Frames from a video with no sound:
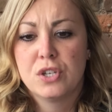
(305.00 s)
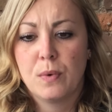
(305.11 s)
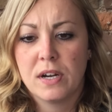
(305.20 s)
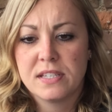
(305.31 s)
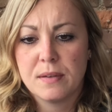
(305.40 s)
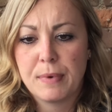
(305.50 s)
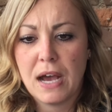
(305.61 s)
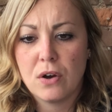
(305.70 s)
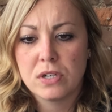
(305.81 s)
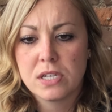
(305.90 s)
to where it's
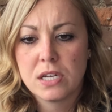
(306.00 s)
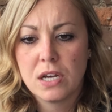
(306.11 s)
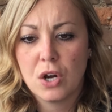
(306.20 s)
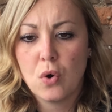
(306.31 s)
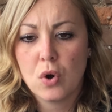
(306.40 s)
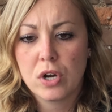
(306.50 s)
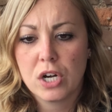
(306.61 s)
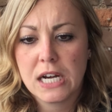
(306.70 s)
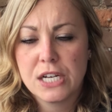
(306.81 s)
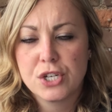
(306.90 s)
about a
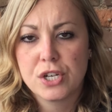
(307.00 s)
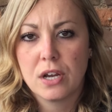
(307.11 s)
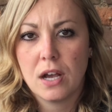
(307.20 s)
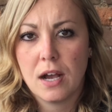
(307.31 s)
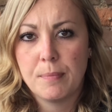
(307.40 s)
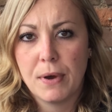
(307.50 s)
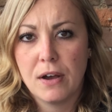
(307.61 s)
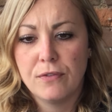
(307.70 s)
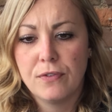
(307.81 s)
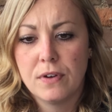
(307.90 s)
1/4 inch
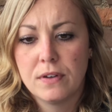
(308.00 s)
above